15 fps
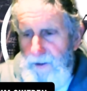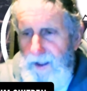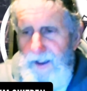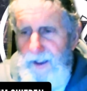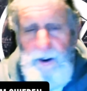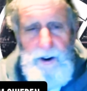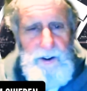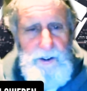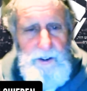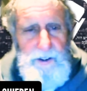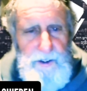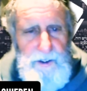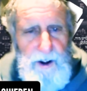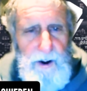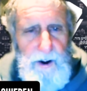leader?
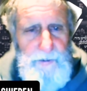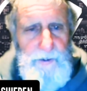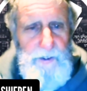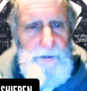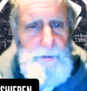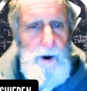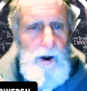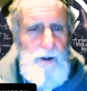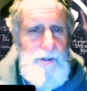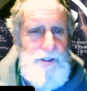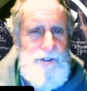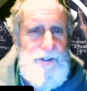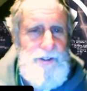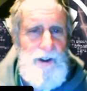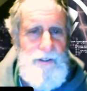For
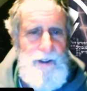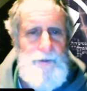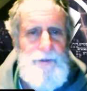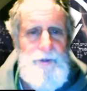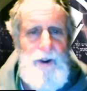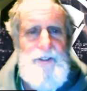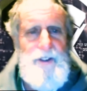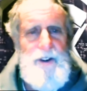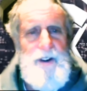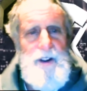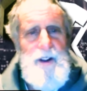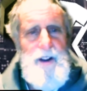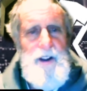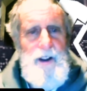this demonstration?"